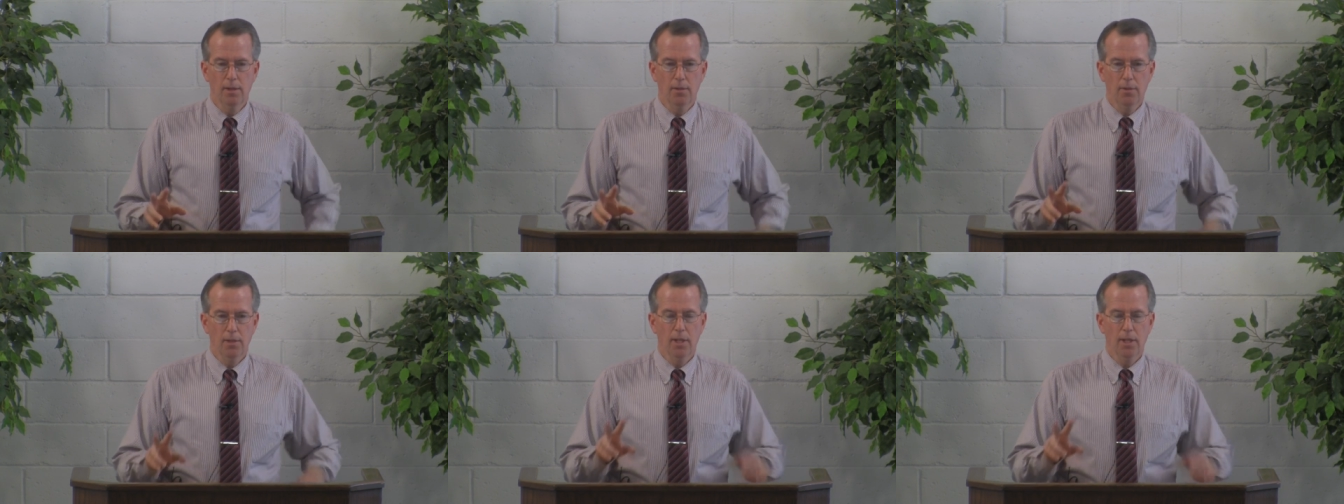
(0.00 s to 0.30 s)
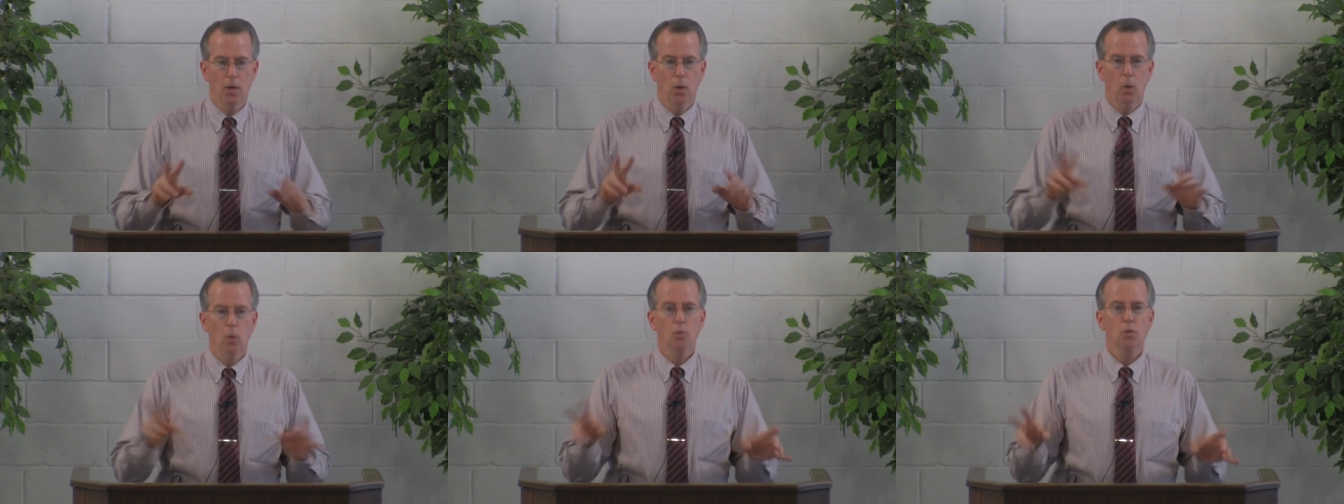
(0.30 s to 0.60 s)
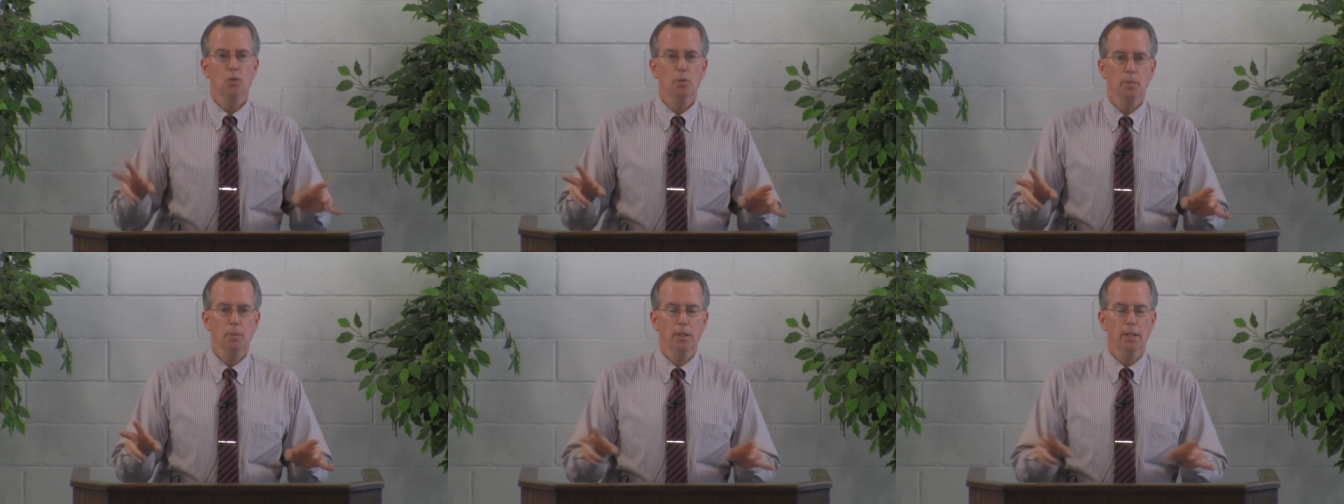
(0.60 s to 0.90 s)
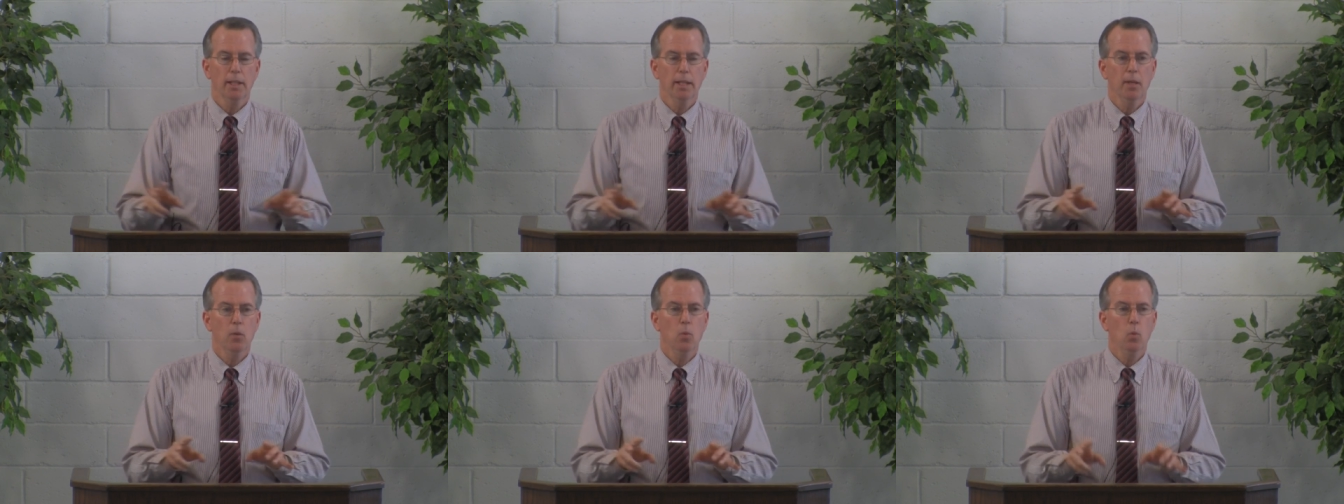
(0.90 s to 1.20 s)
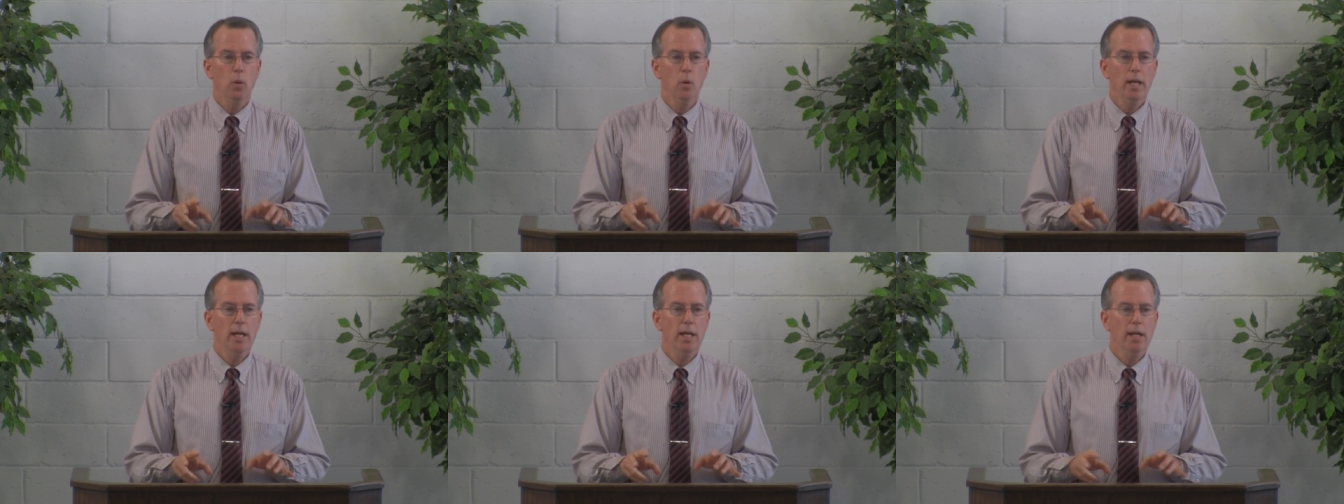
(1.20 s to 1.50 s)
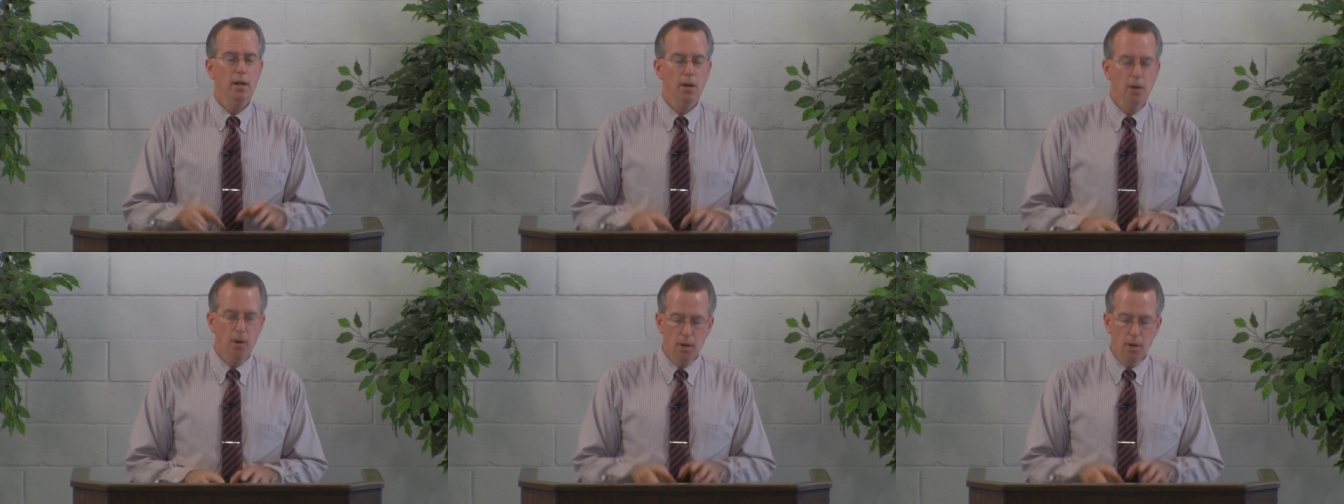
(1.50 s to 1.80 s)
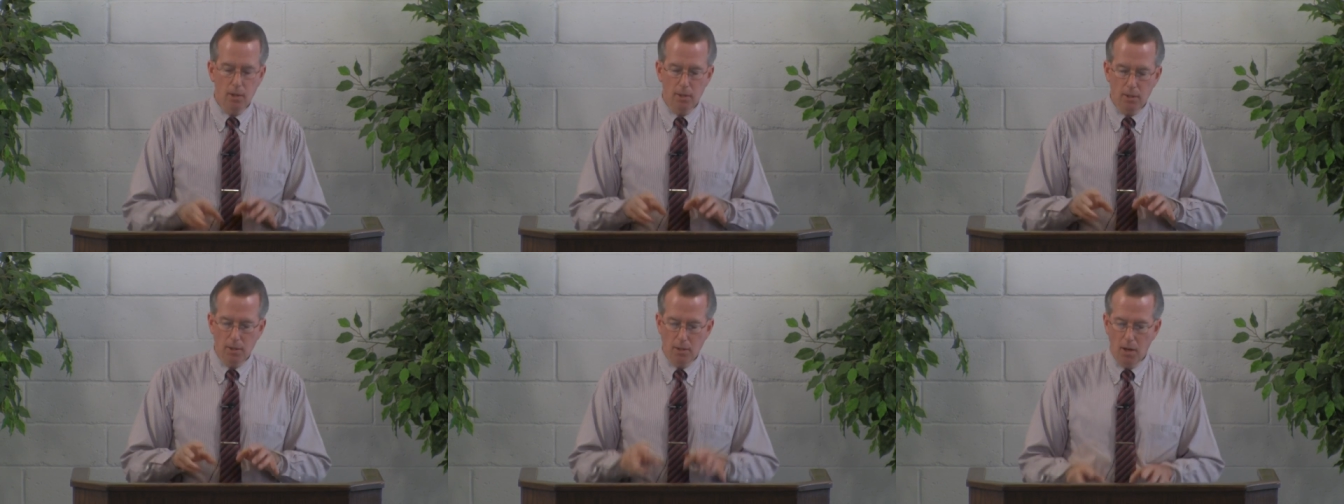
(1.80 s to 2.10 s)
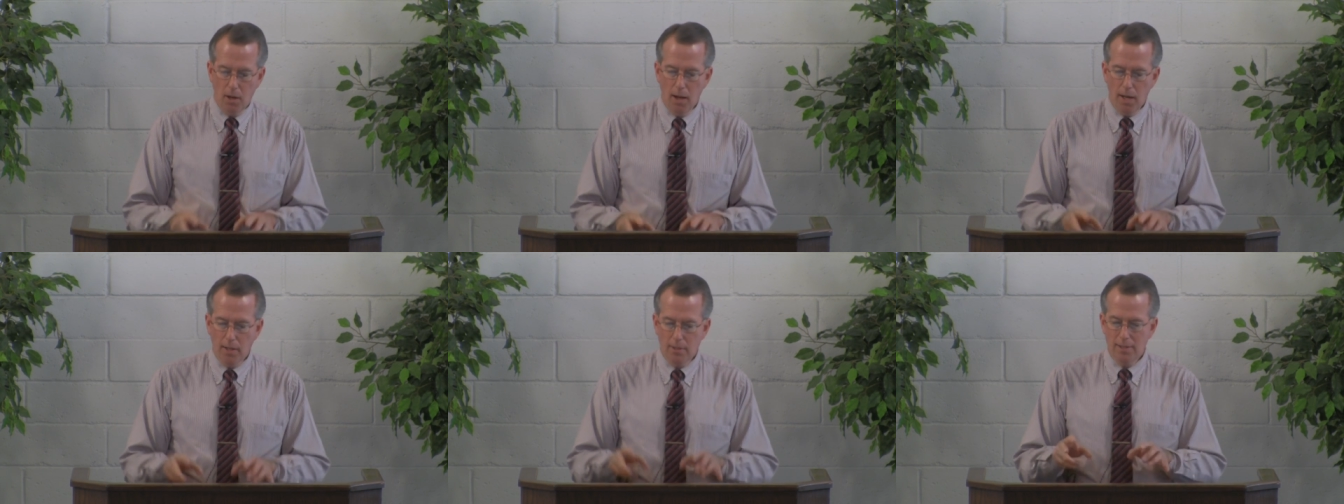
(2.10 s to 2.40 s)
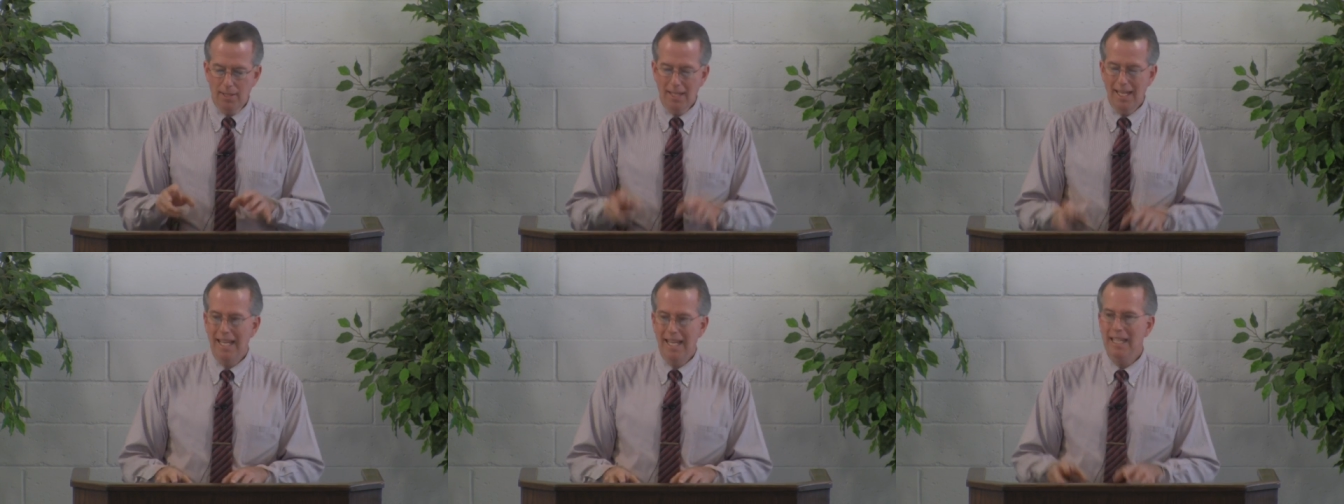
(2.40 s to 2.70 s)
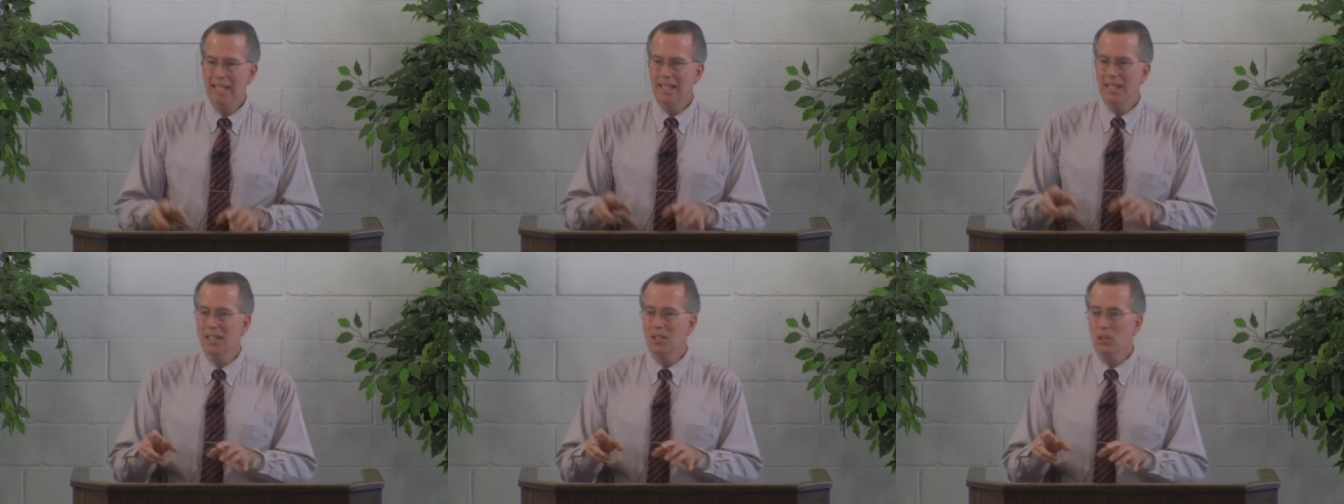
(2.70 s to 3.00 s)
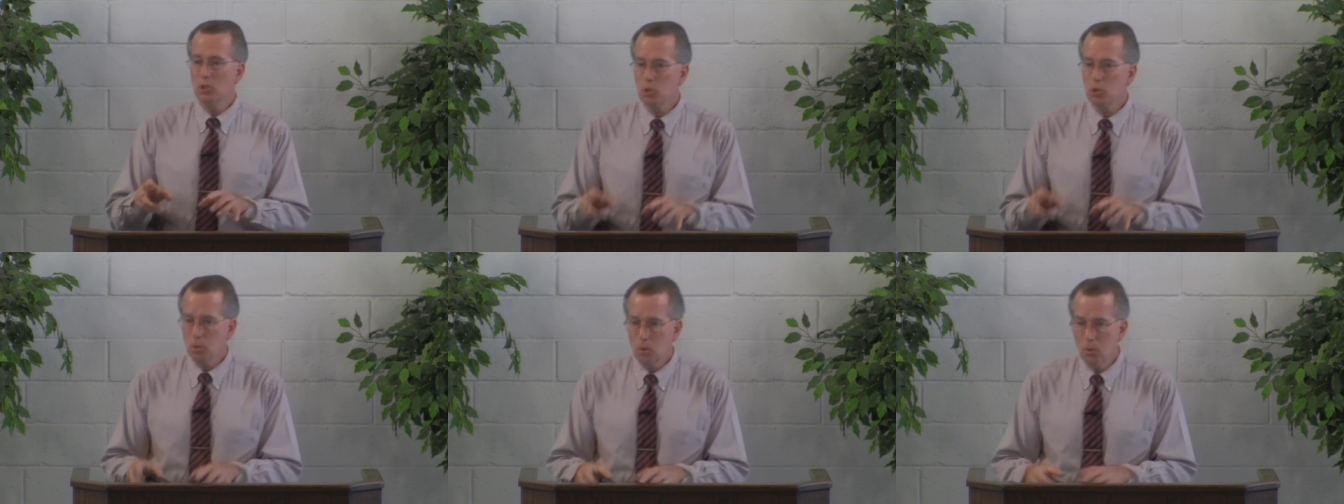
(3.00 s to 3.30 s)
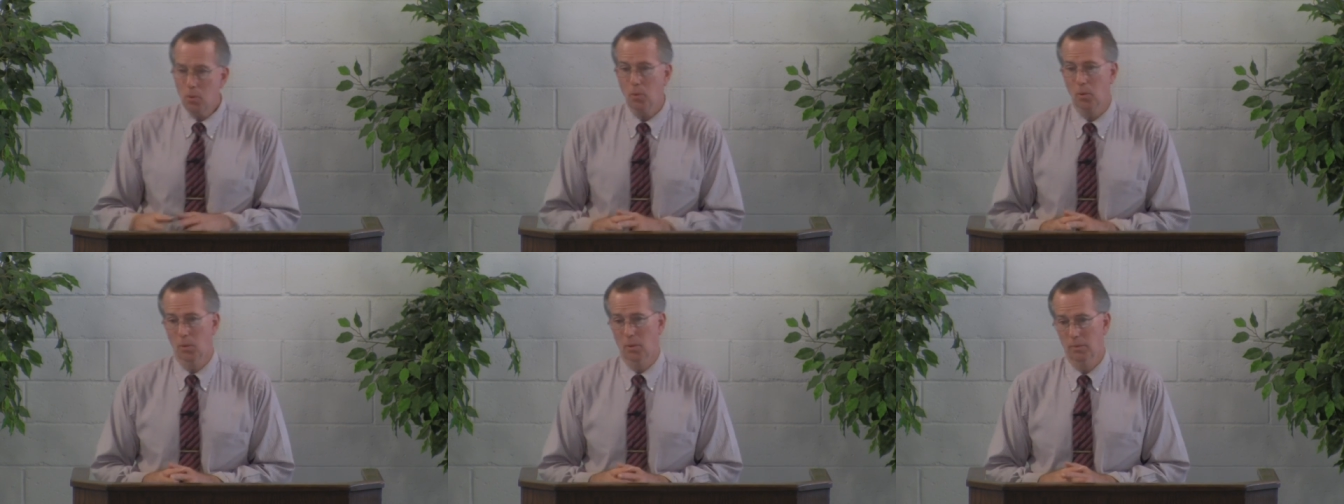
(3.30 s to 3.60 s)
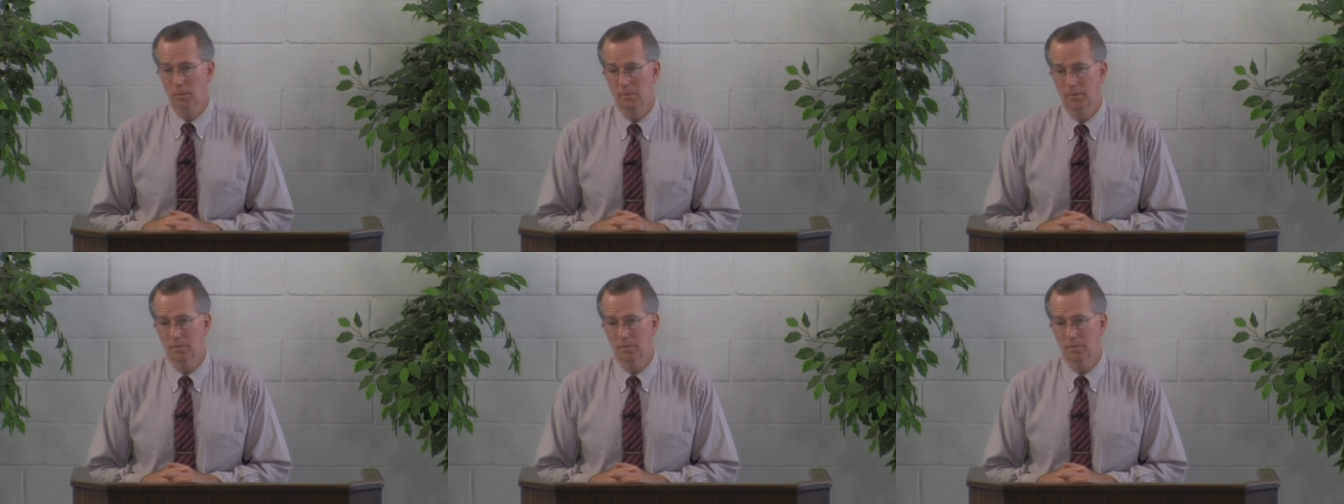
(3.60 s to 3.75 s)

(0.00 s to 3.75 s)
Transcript: That ultimately we are not in control